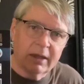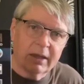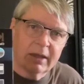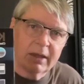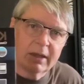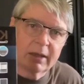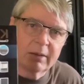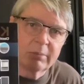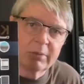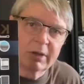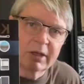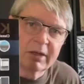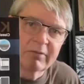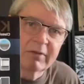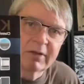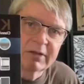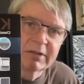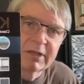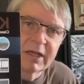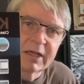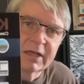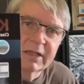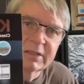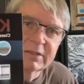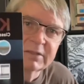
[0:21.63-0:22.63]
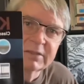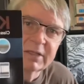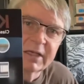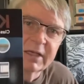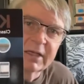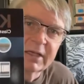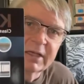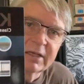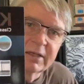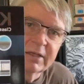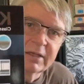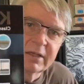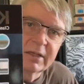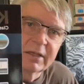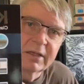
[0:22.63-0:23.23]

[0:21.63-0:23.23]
I believe that's how you say it,